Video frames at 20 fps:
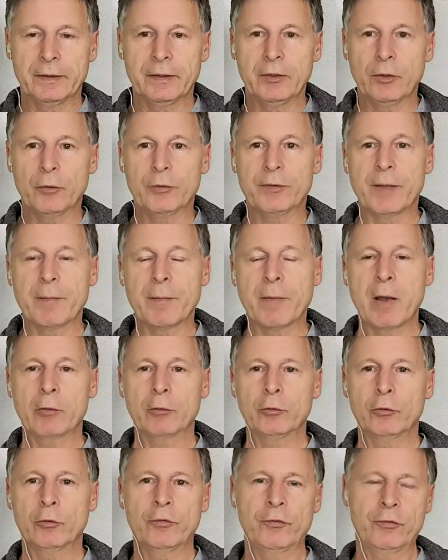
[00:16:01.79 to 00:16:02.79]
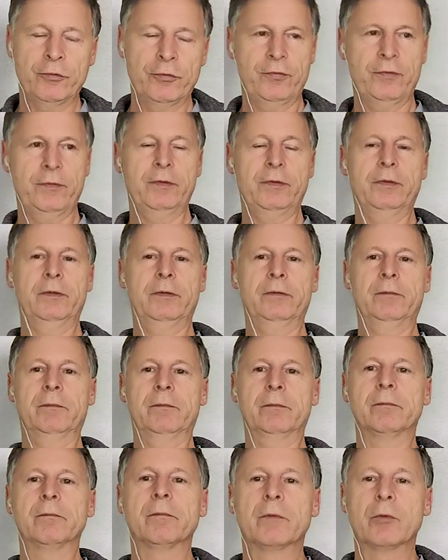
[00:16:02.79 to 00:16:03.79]
the amount of
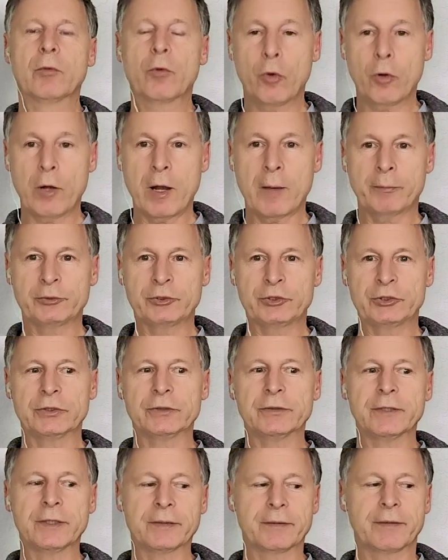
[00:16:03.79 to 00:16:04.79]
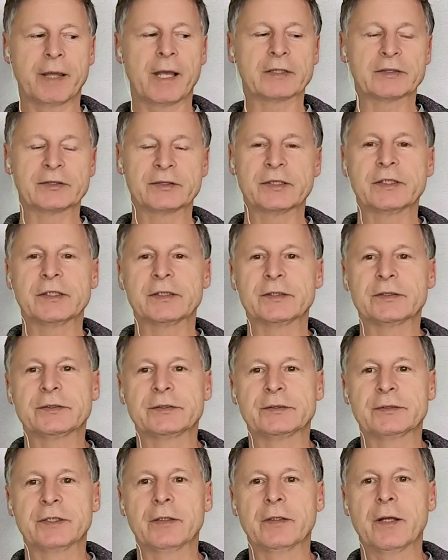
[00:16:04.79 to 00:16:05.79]
corruption that
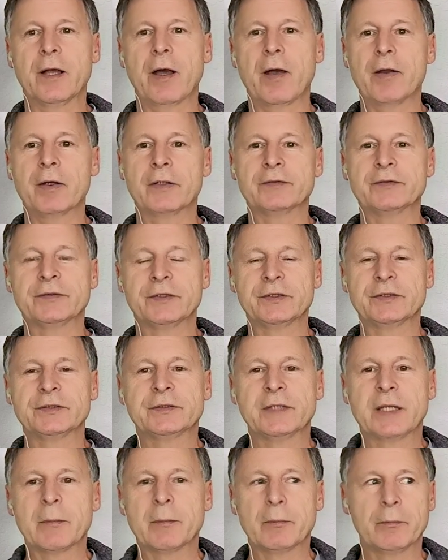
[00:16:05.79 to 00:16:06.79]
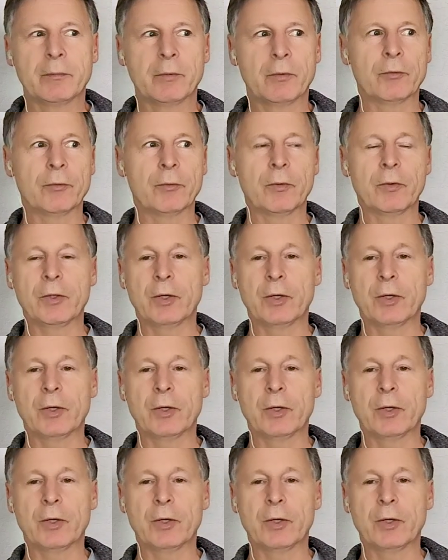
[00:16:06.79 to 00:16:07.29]
exists in the current system